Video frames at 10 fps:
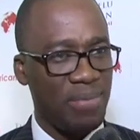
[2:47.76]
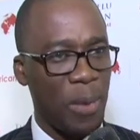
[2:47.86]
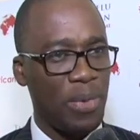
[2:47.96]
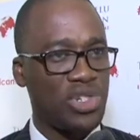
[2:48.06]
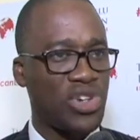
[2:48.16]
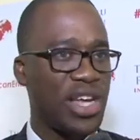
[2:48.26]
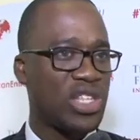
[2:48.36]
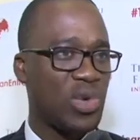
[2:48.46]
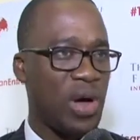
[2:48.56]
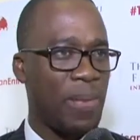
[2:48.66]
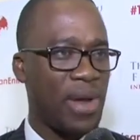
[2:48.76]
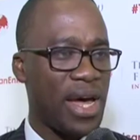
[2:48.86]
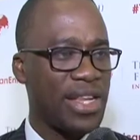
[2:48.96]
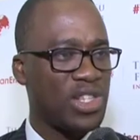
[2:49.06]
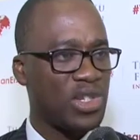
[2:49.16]
people trying to
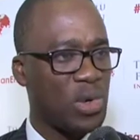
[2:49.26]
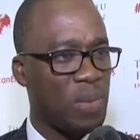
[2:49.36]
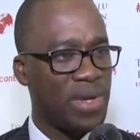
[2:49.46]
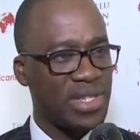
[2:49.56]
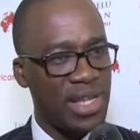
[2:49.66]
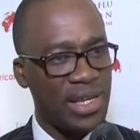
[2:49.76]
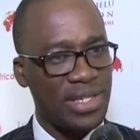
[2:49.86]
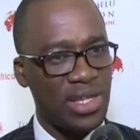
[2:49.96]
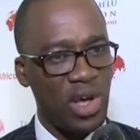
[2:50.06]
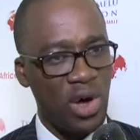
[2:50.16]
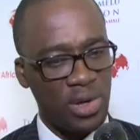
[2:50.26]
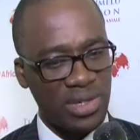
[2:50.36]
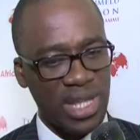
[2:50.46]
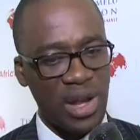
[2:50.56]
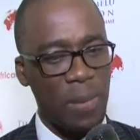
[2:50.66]
apply to do business or to
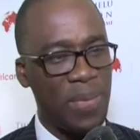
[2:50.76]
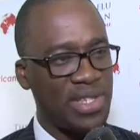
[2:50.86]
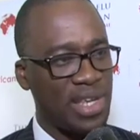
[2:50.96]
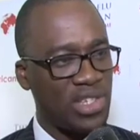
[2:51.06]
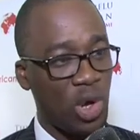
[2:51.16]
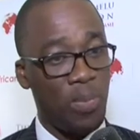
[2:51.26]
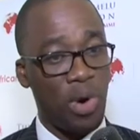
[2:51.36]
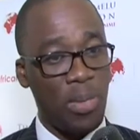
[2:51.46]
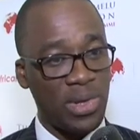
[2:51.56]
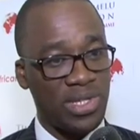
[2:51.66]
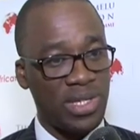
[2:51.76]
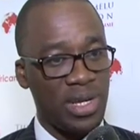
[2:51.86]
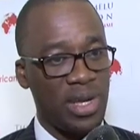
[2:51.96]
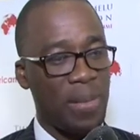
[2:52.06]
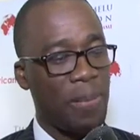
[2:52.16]
start up businesses or promote
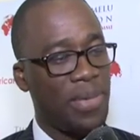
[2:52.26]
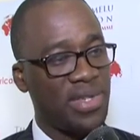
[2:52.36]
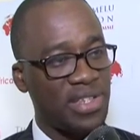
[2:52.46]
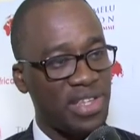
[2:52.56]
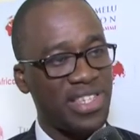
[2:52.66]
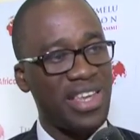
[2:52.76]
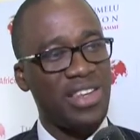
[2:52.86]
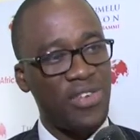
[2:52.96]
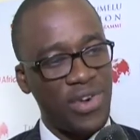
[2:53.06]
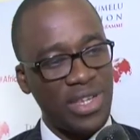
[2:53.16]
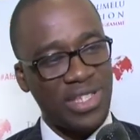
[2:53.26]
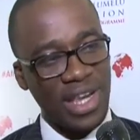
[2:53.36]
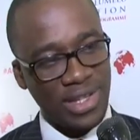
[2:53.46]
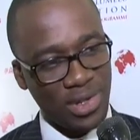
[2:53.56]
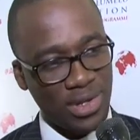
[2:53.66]
businesses in different
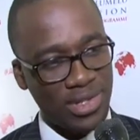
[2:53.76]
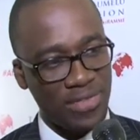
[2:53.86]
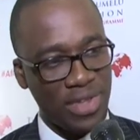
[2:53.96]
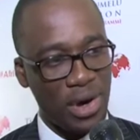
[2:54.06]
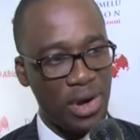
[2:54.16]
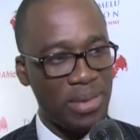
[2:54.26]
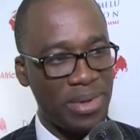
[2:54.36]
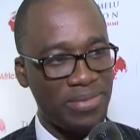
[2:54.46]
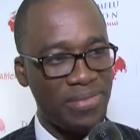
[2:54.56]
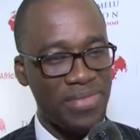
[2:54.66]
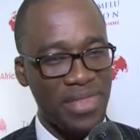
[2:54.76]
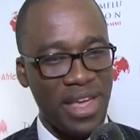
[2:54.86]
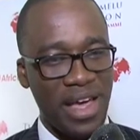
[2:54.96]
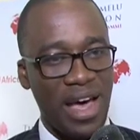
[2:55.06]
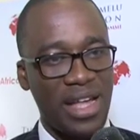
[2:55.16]
sectors of the economy.
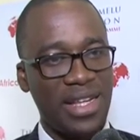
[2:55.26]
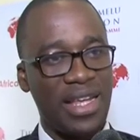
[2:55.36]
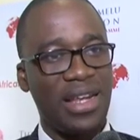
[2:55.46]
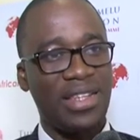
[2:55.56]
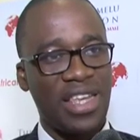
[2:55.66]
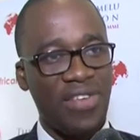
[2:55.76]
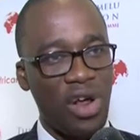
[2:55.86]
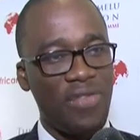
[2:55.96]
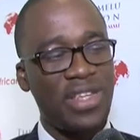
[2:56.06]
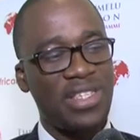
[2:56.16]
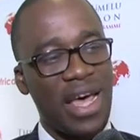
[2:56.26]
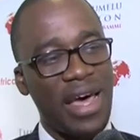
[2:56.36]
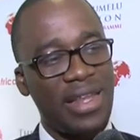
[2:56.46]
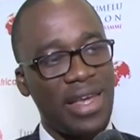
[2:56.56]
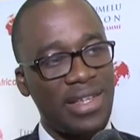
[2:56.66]
And several of these
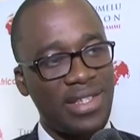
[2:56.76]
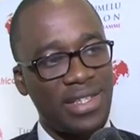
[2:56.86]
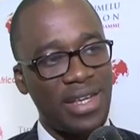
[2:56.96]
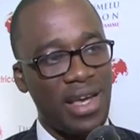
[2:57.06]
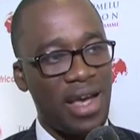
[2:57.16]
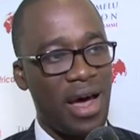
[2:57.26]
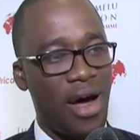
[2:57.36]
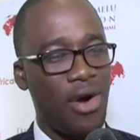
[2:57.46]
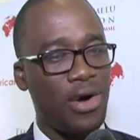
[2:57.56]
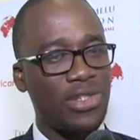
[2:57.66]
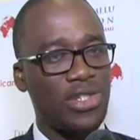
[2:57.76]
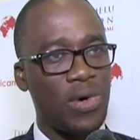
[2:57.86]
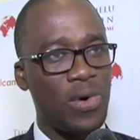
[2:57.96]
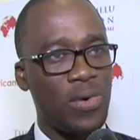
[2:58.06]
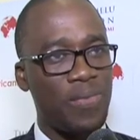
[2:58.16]
ideas are
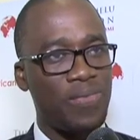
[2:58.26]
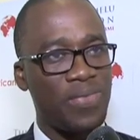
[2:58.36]
also